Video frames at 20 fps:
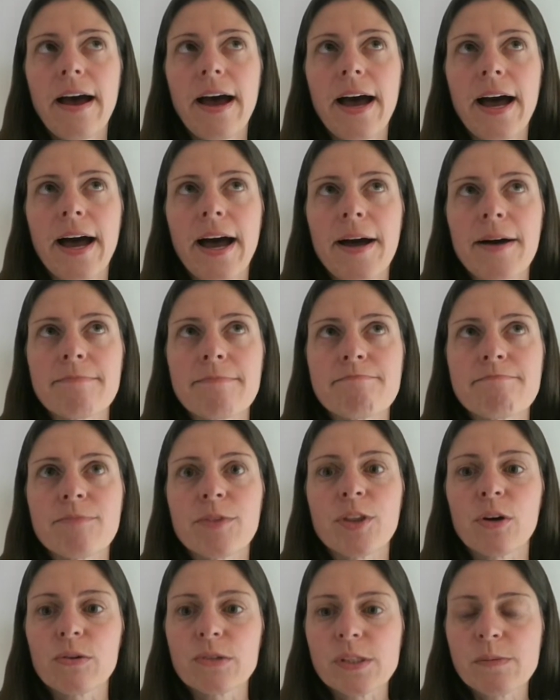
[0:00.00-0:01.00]
um,
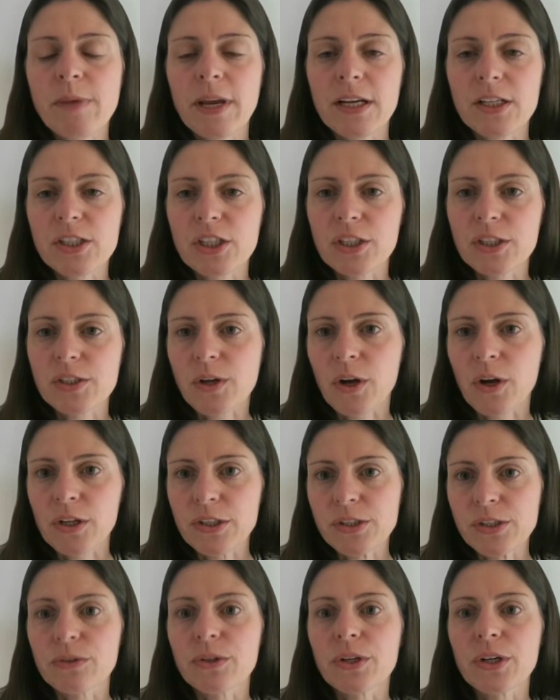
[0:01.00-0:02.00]
those patients
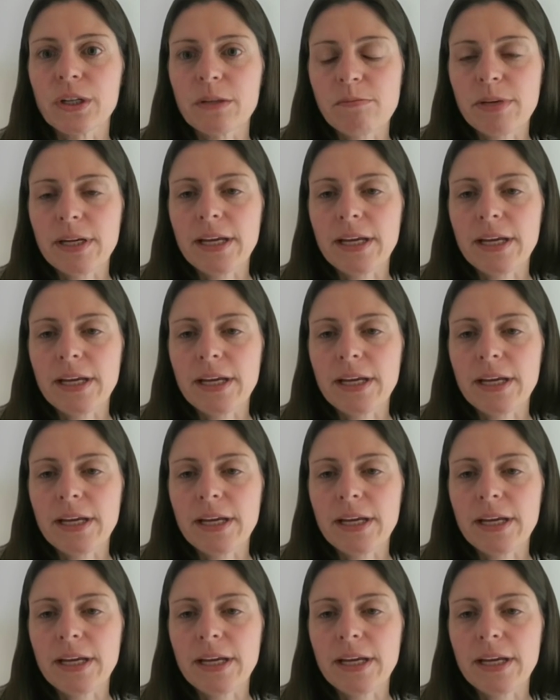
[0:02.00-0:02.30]
also could